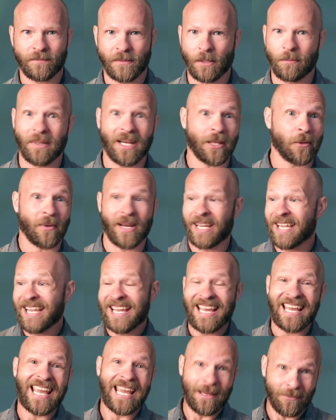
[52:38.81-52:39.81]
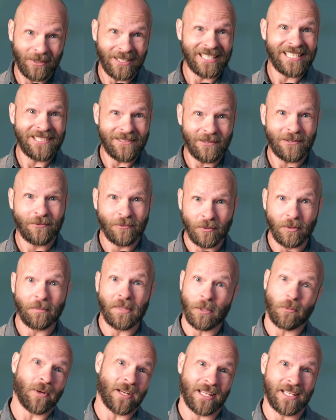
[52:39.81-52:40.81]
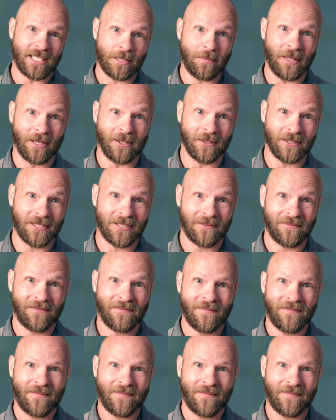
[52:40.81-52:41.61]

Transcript: Oh, by the way, Emily will be one of the speakers.